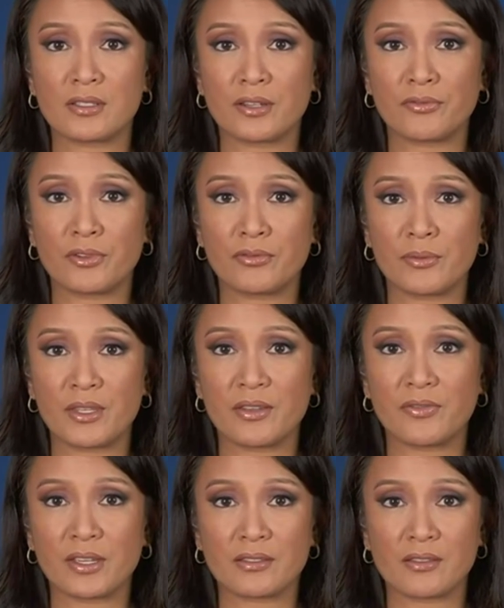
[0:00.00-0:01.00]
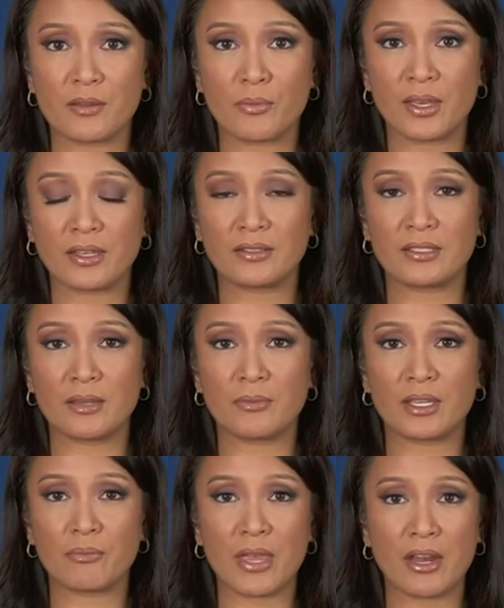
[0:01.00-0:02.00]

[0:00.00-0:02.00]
suffer from the effects of the pandemic,